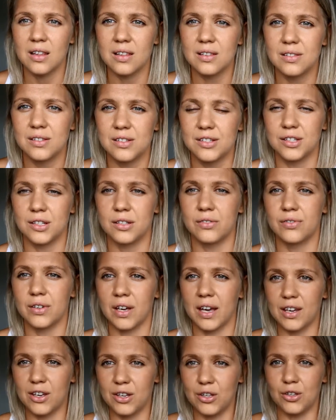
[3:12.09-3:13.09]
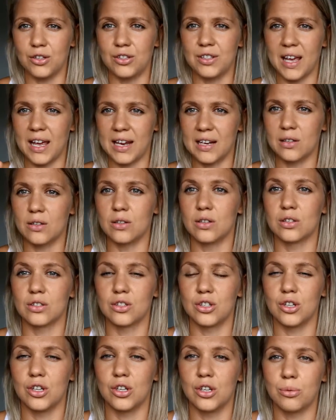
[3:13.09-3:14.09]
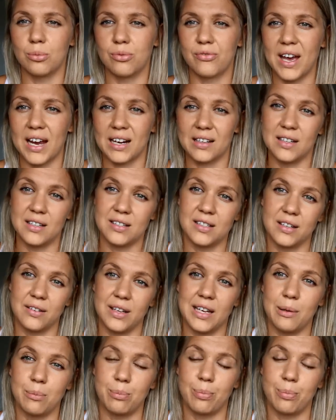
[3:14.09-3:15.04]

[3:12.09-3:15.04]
sort of acute and long-term factors that